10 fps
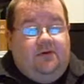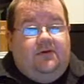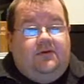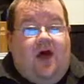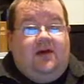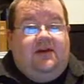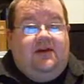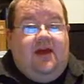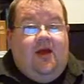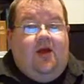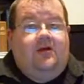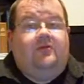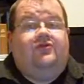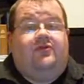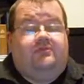not inherent,
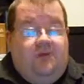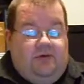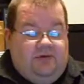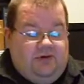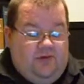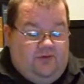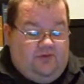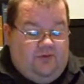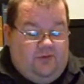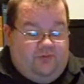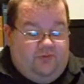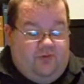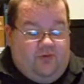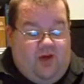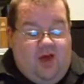just merely useful to a
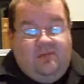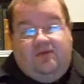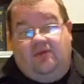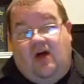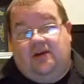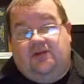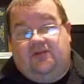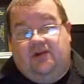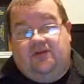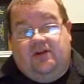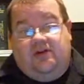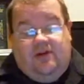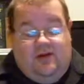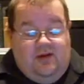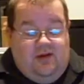crime, is not intrinsic,
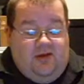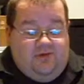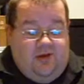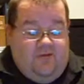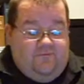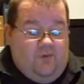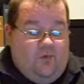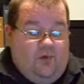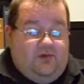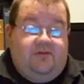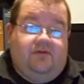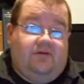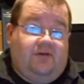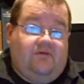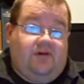and therefore
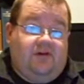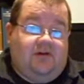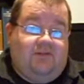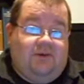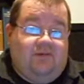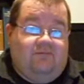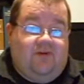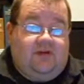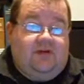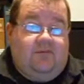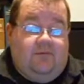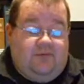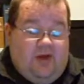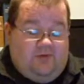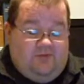the defendant can be convicted of
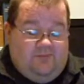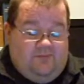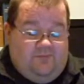abduction.